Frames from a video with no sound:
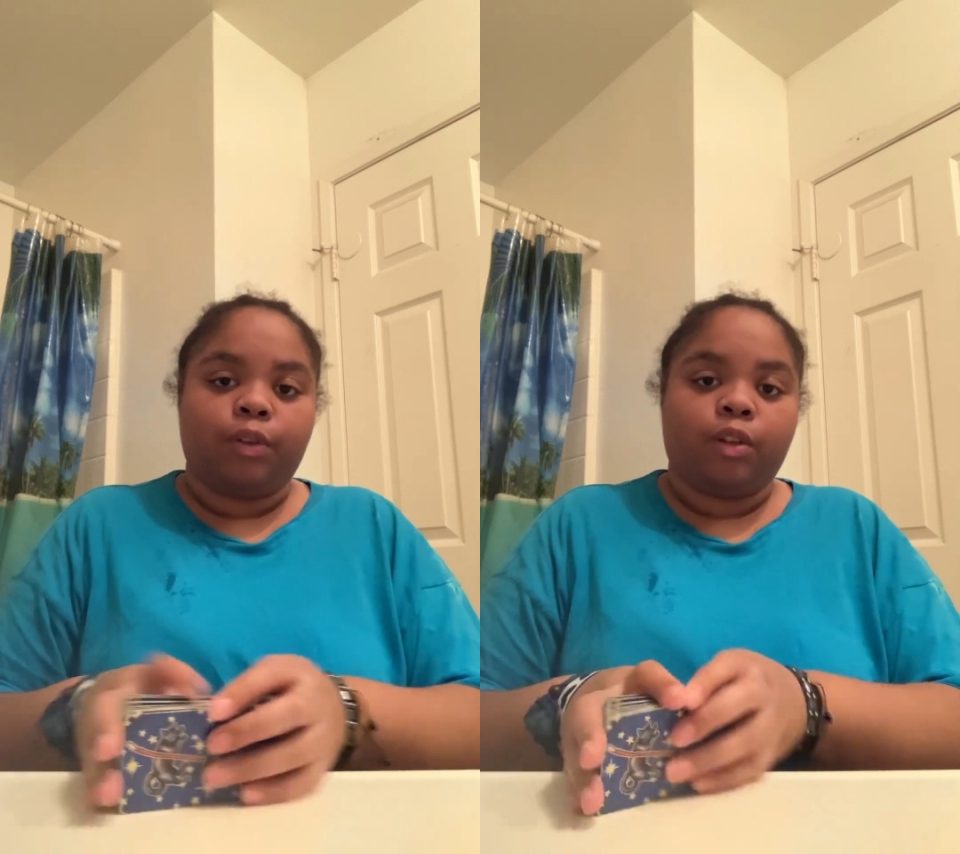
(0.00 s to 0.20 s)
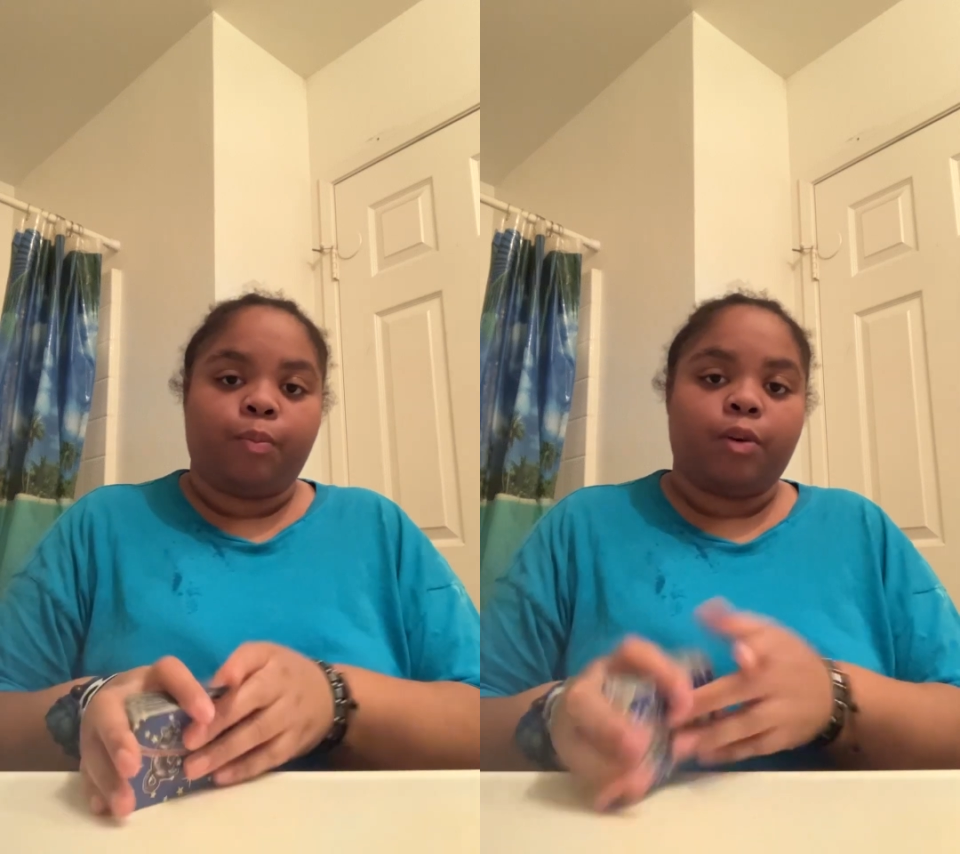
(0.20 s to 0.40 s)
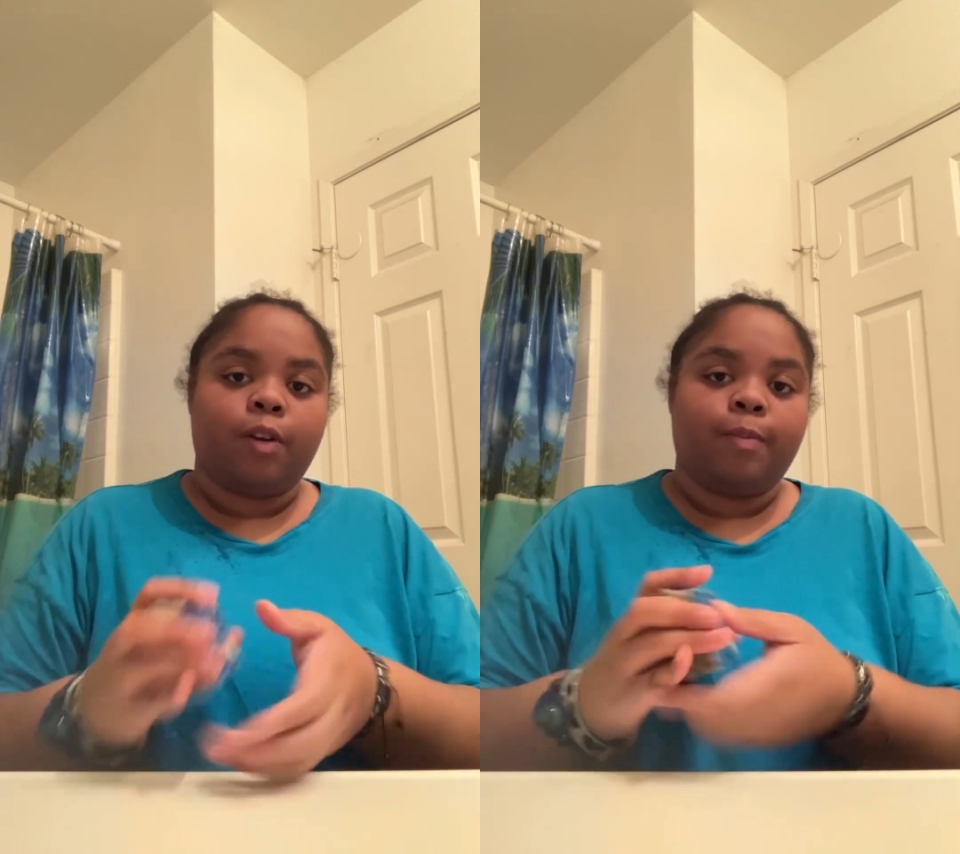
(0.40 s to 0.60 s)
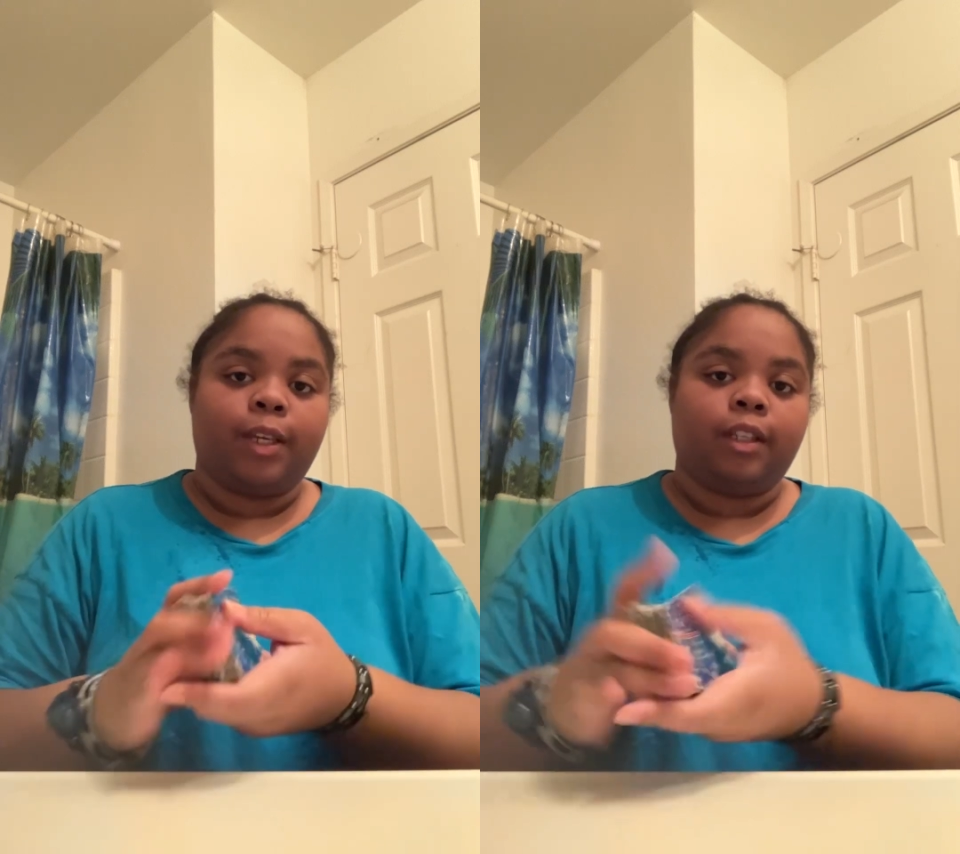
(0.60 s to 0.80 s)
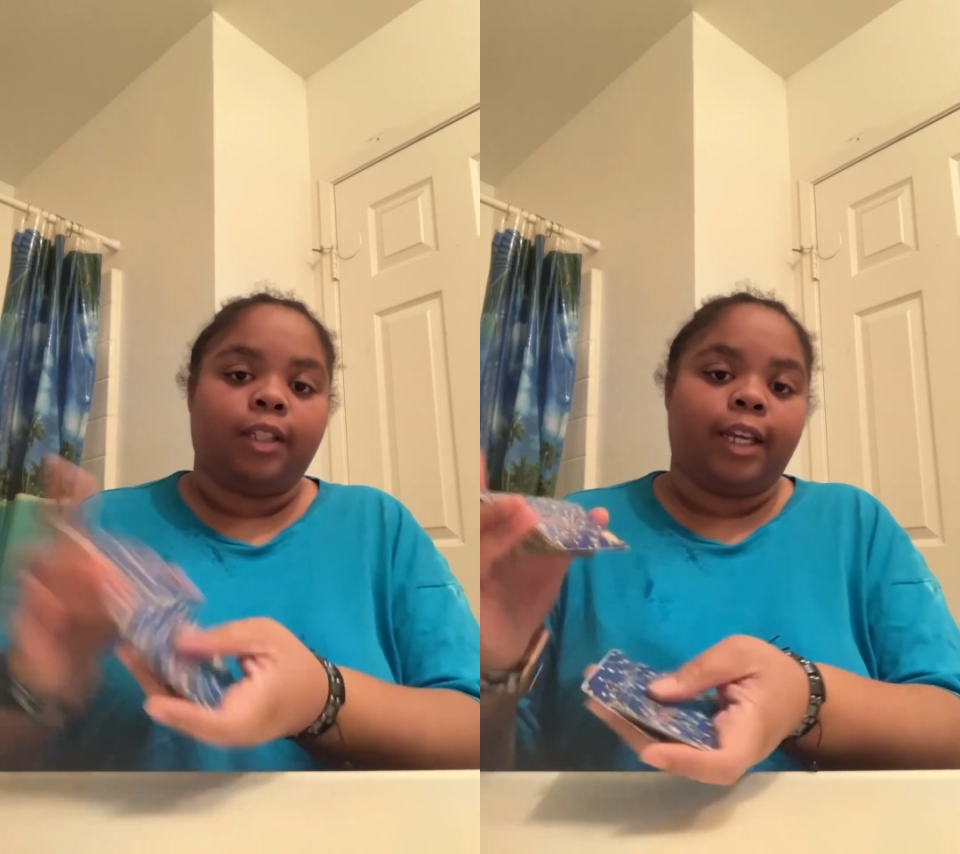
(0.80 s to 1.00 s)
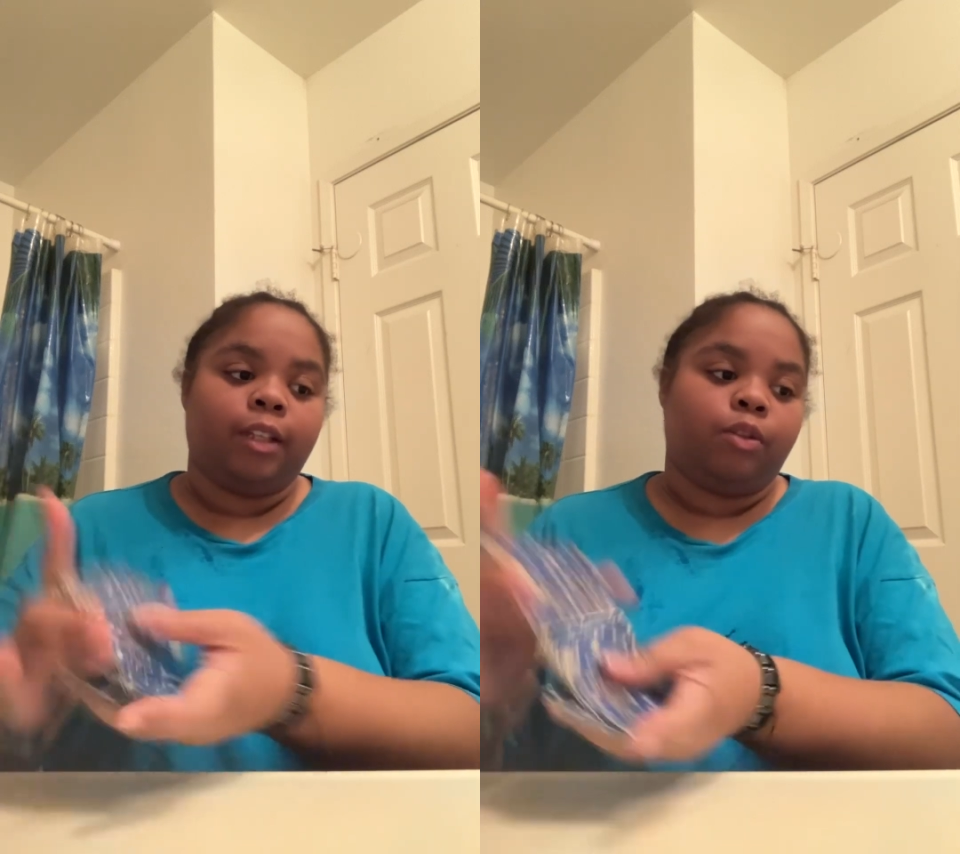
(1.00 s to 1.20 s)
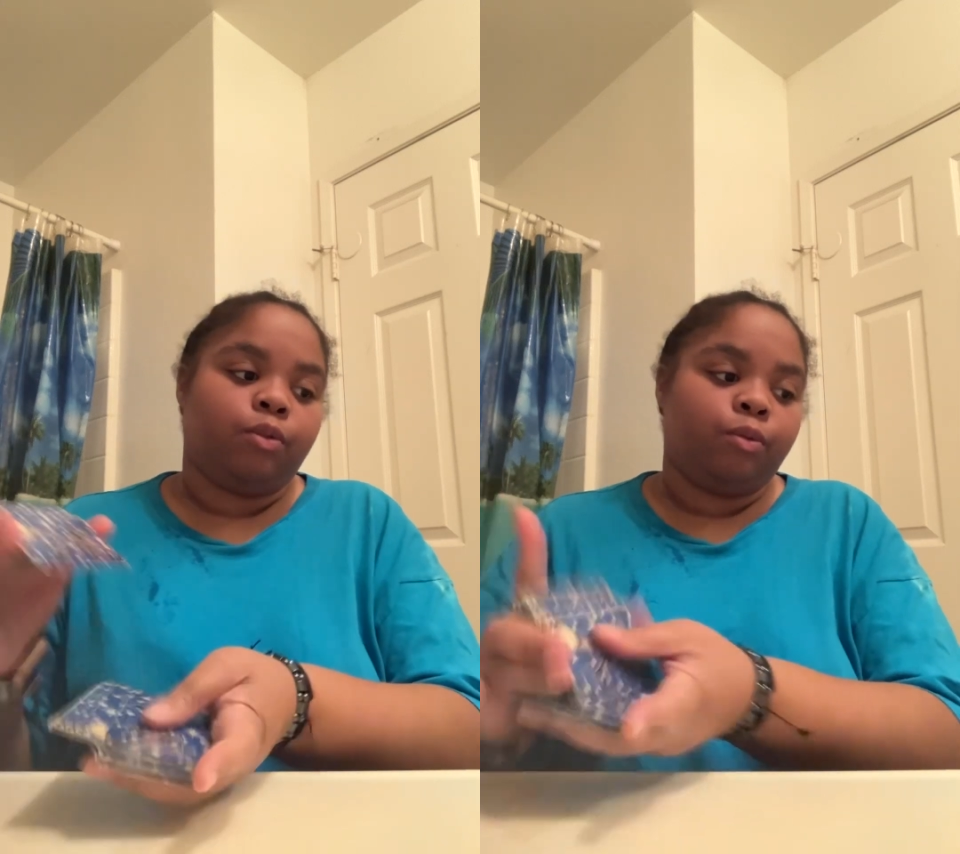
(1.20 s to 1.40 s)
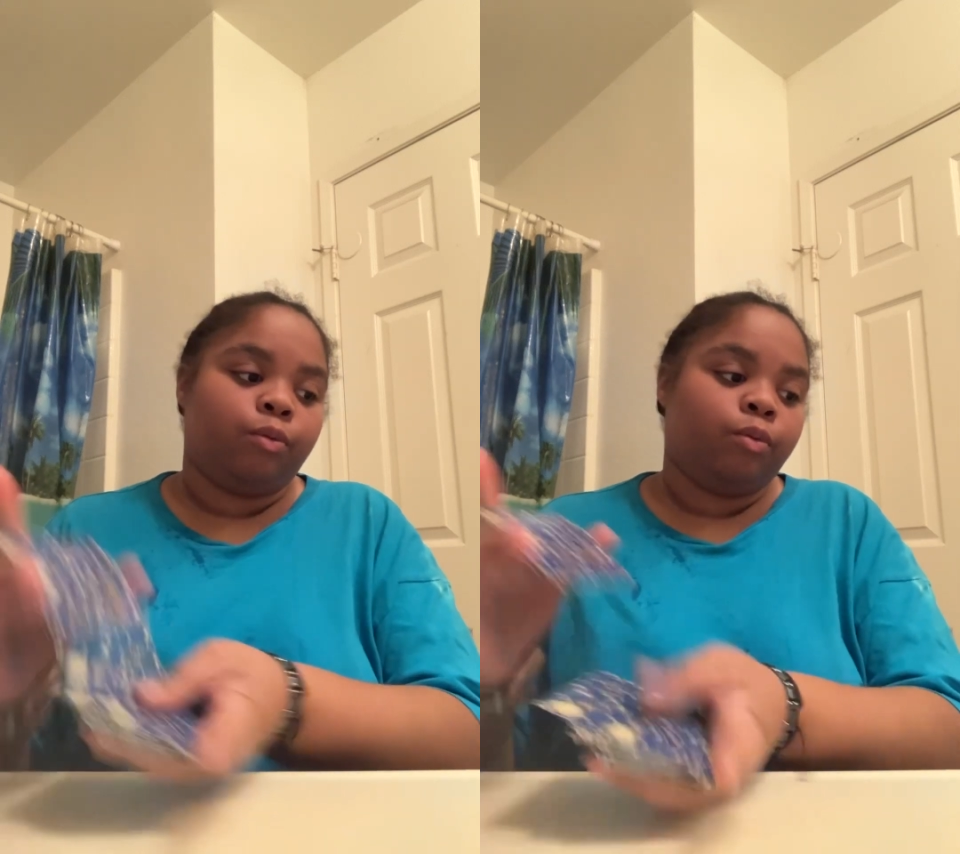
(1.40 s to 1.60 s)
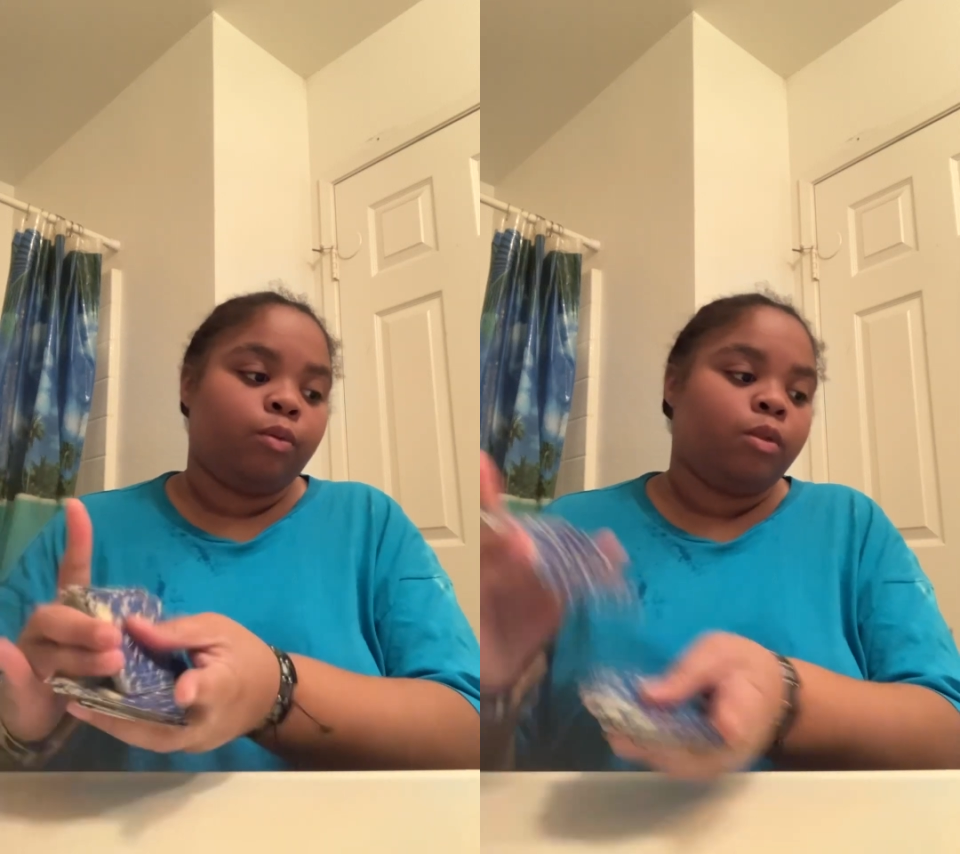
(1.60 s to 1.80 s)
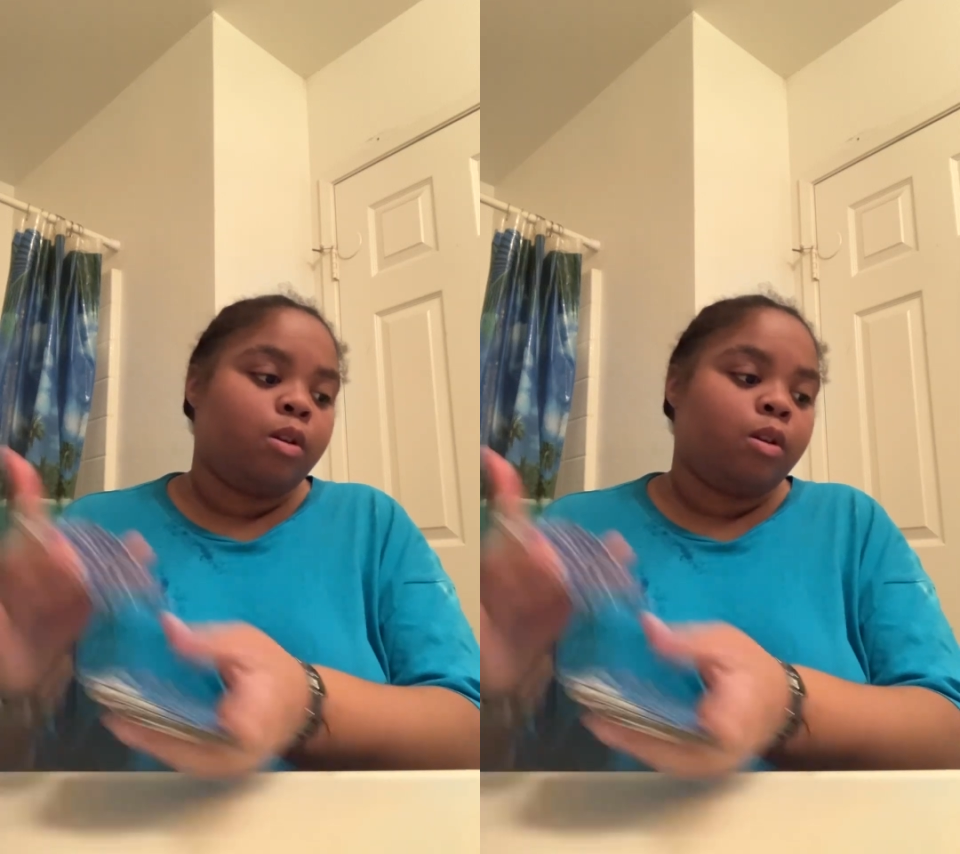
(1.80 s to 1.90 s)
supporting me and staying tuned.